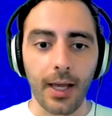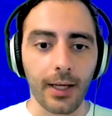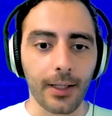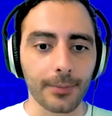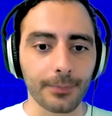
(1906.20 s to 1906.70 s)

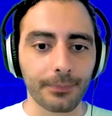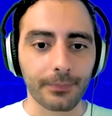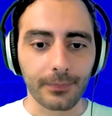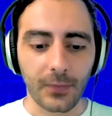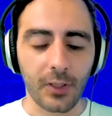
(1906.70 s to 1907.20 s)
Um,
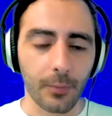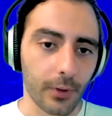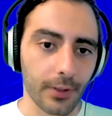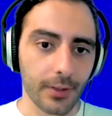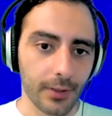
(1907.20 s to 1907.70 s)
Tim
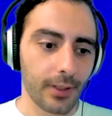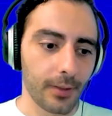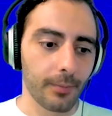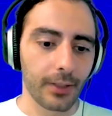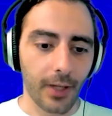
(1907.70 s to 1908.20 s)
Hortons is
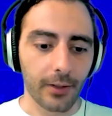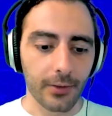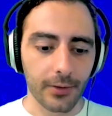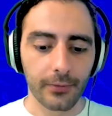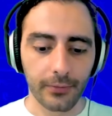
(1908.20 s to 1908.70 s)
the
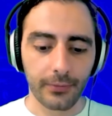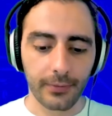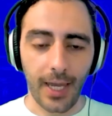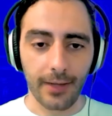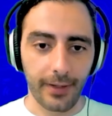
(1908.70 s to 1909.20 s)
McDonald's of
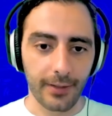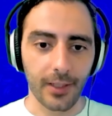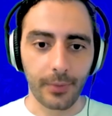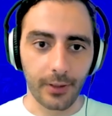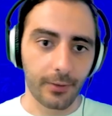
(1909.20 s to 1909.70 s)
cafes
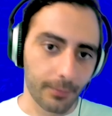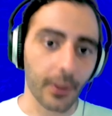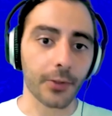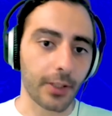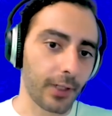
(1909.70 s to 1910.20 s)
up here. We
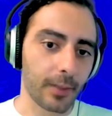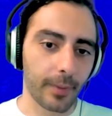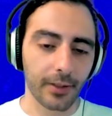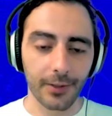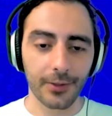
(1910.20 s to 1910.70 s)
also have a lot of
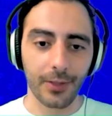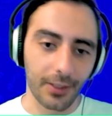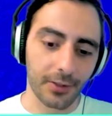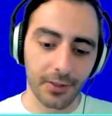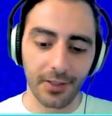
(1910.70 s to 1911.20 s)
McDonald's too. I
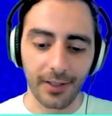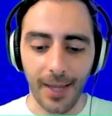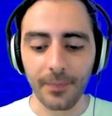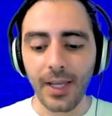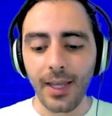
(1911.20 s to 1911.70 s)
should have just said that.